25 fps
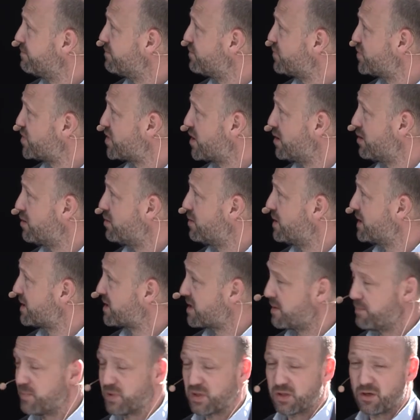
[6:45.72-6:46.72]
So it
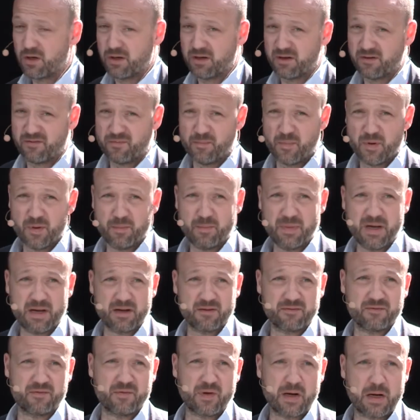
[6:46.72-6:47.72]
can be done in a matter
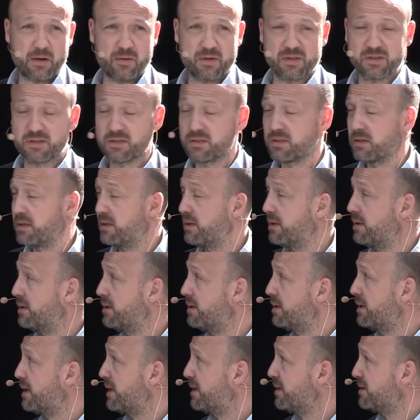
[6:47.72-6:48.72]
of hours,
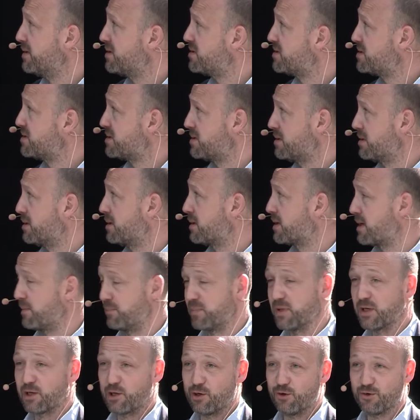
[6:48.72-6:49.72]
and it can
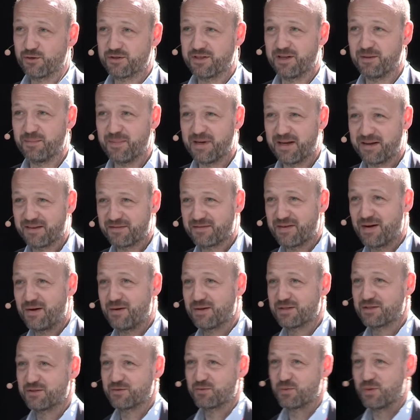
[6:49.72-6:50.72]
be closed in a matter of
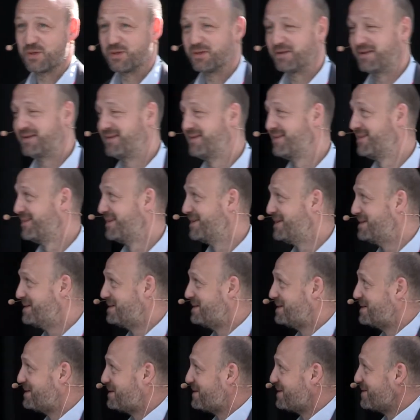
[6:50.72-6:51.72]
hours as well.
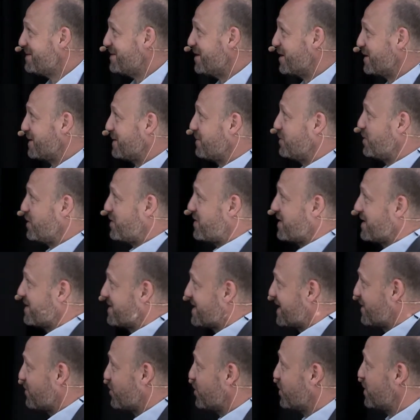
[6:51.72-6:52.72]
Not that we think
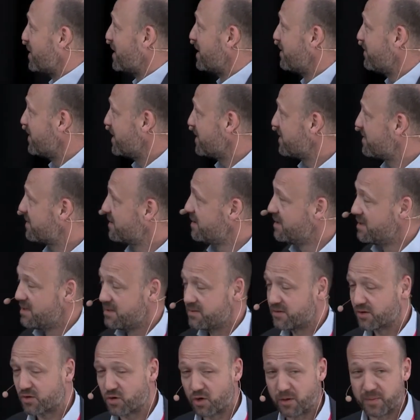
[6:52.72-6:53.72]
that will be relevant.
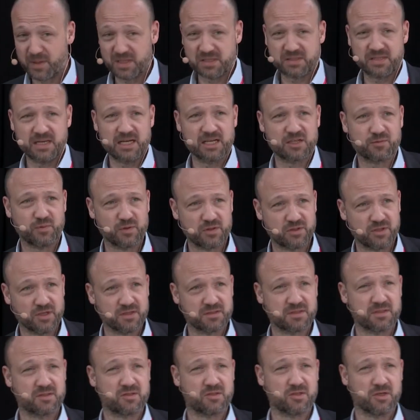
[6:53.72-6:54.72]
The corporate tax was
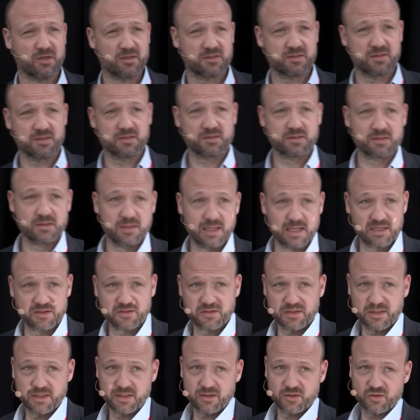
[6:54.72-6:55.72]
just adjusted last
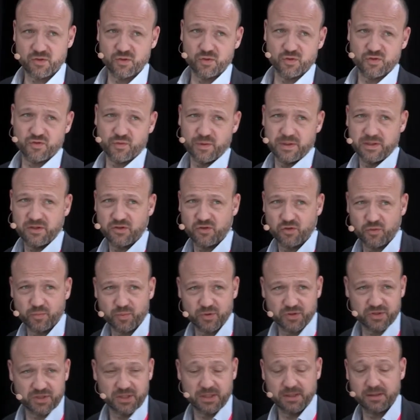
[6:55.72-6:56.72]
year to
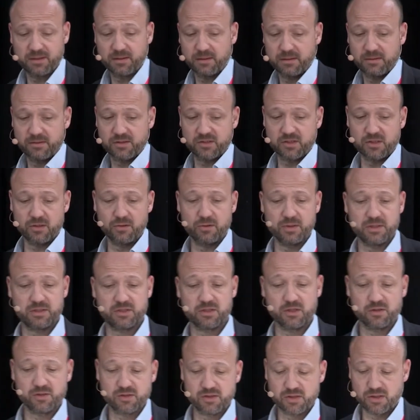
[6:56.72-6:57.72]
22%. So it's
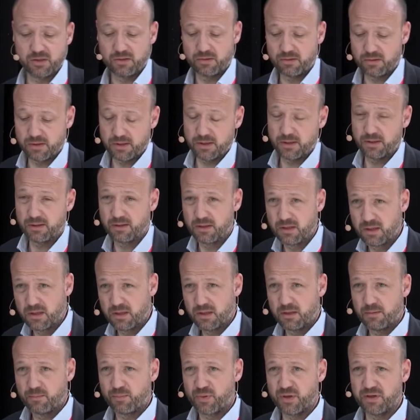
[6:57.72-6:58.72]
also
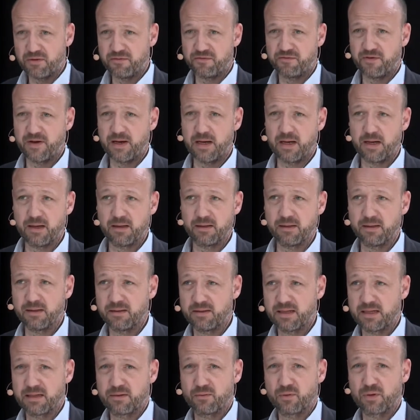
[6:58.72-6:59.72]
pretty fair in
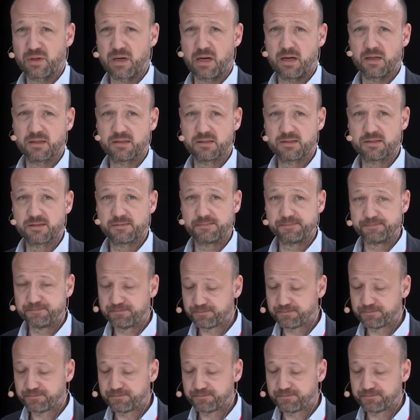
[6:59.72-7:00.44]
that regards.